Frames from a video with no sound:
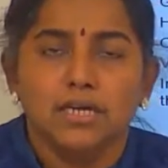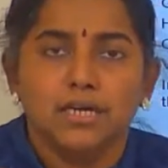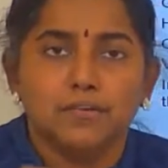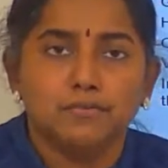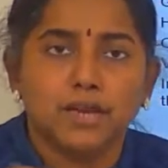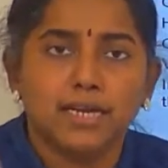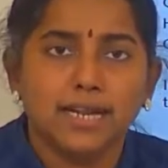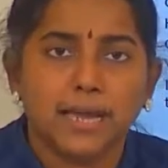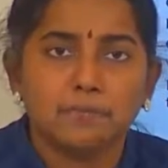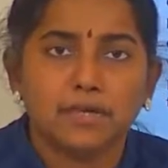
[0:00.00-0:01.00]

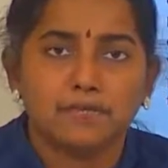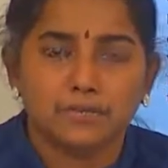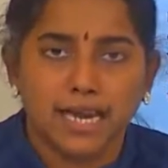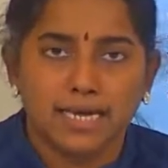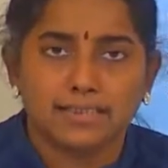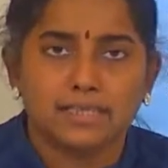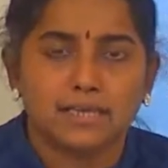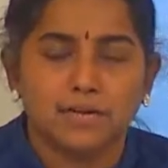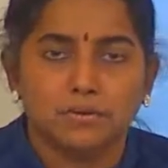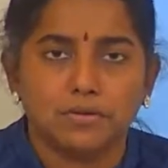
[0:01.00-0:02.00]
Different types of classes
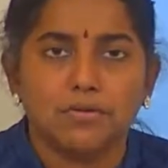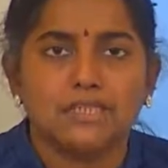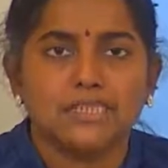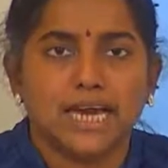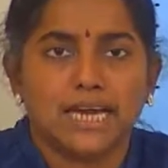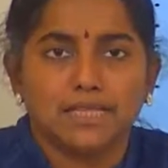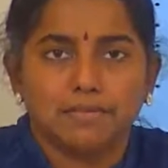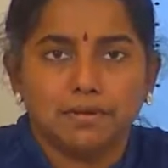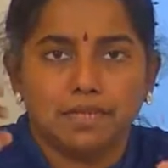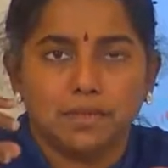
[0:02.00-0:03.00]
are going to share
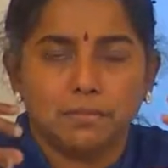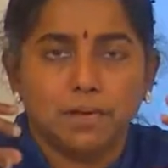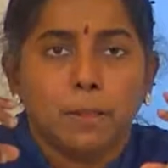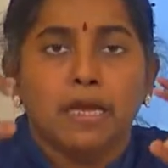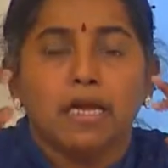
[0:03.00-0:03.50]
the variable.